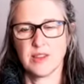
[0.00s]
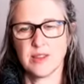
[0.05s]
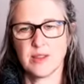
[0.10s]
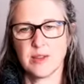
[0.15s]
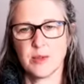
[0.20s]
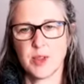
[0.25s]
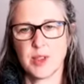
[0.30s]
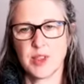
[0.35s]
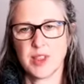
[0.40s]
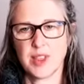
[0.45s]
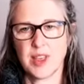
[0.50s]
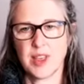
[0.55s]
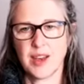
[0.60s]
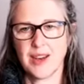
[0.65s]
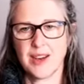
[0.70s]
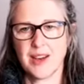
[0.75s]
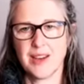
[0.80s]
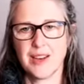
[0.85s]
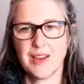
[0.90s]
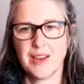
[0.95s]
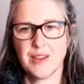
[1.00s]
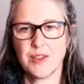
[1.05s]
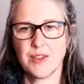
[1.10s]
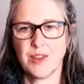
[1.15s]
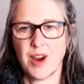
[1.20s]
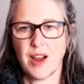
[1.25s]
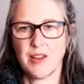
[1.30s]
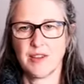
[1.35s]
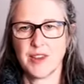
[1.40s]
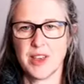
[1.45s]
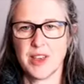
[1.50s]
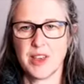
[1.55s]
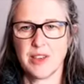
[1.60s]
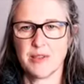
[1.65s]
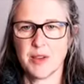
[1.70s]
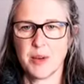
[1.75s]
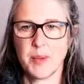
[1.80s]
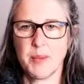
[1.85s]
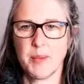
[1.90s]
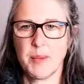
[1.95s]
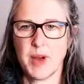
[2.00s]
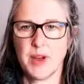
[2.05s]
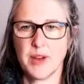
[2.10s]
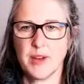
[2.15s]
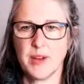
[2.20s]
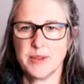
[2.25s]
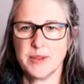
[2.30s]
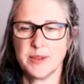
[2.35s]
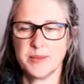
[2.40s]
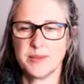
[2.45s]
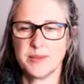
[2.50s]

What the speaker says: with the hug of gravity from above.